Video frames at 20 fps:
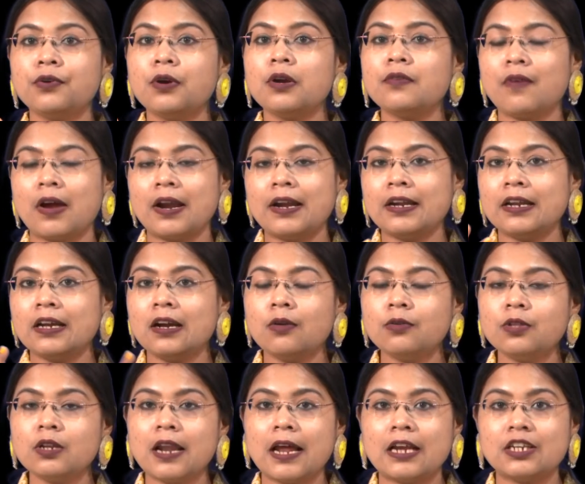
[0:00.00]
are finding out
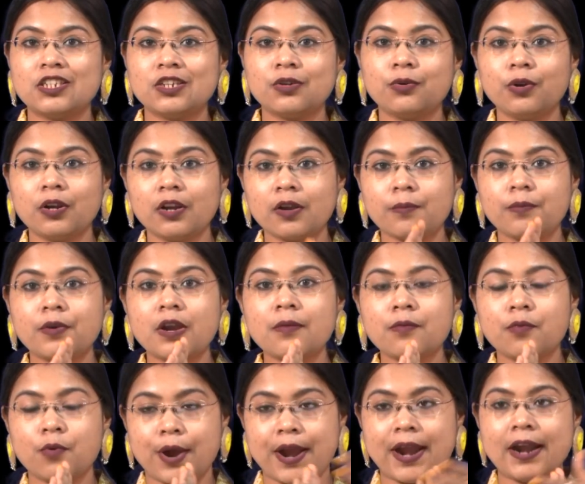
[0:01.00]
the Nash
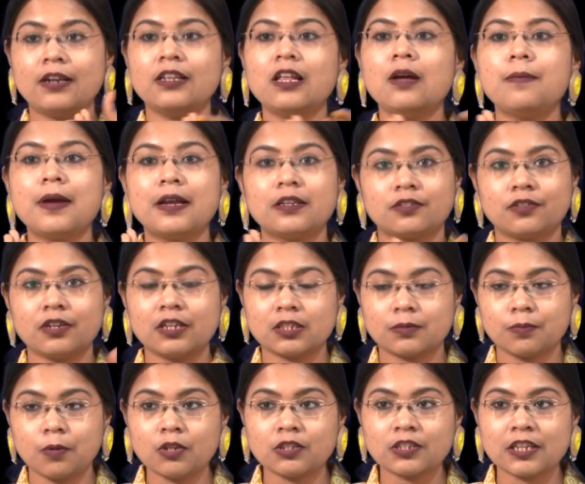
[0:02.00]
equilibrium where the best
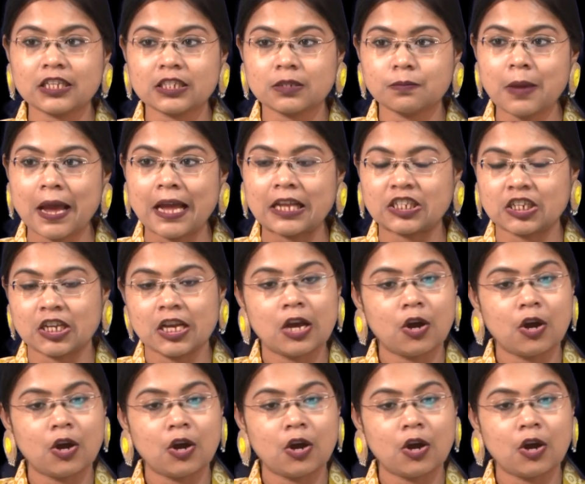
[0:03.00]
responses match,